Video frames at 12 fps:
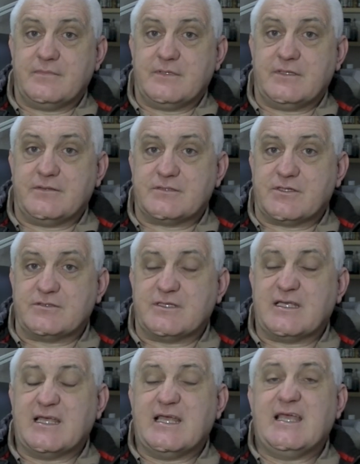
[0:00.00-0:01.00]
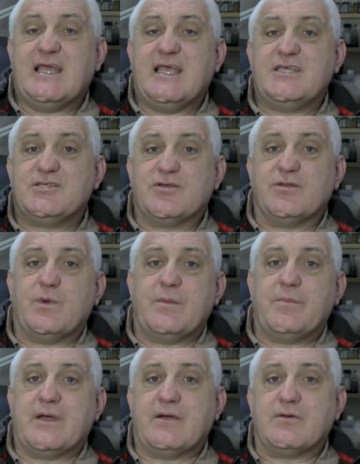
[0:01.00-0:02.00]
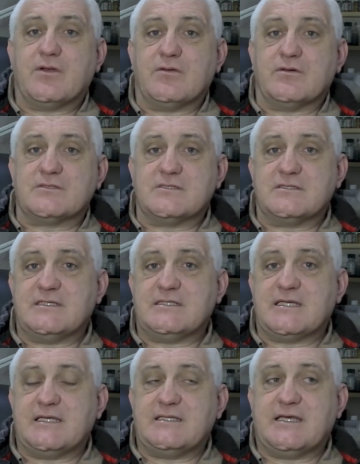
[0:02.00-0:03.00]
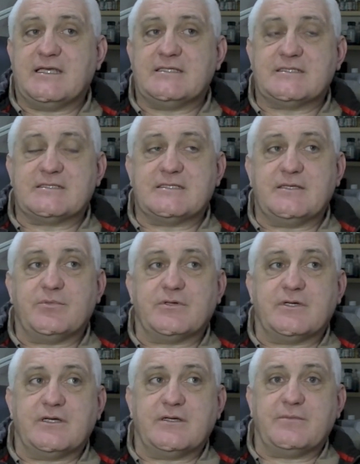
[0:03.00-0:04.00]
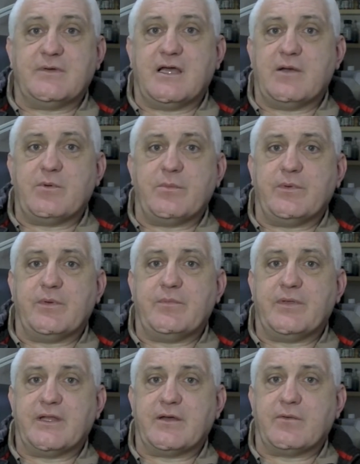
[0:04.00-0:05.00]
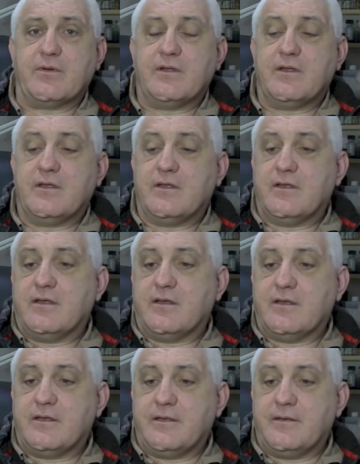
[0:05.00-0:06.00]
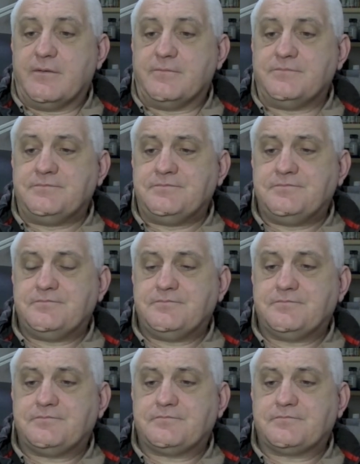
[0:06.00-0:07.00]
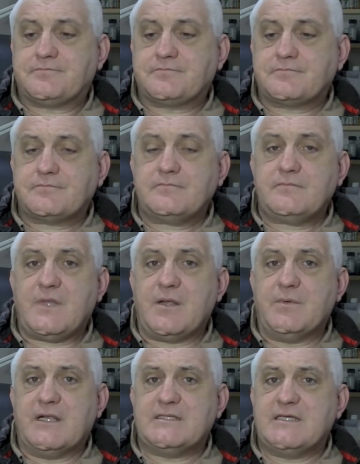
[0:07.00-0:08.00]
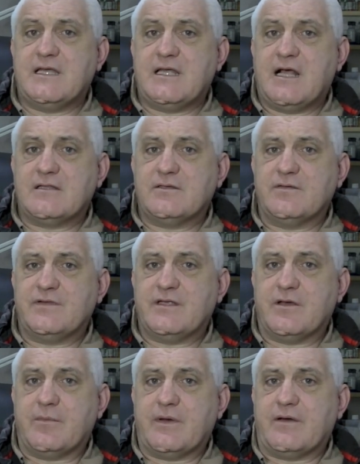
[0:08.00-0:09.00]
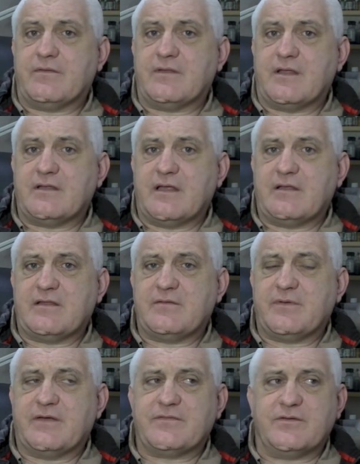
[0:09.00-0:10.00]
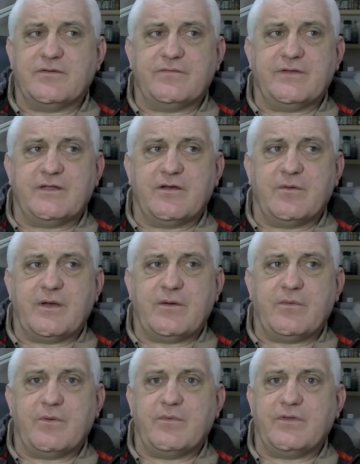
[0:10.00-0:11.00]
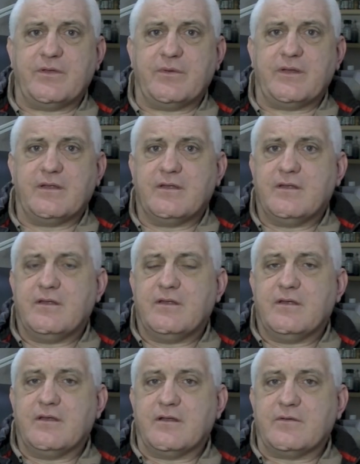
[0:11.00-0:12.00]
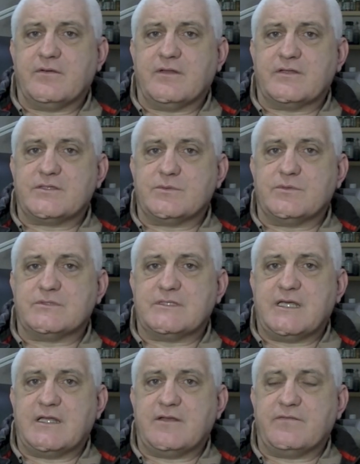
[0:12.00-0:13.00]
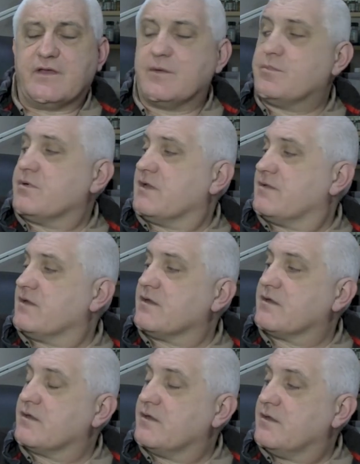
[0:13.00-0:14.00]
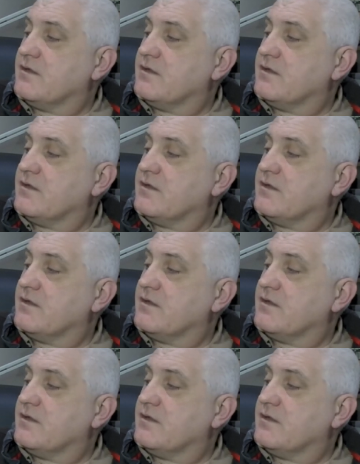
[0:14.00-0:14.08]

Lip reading: it's a constant thing. He's done the wimp out clauses of these 8 days, I see, but I won't be wimping out. Well, like I say, I'll do a video about that. I think we have to do a video about what we're doing. I'll do that towards the end of April, I think,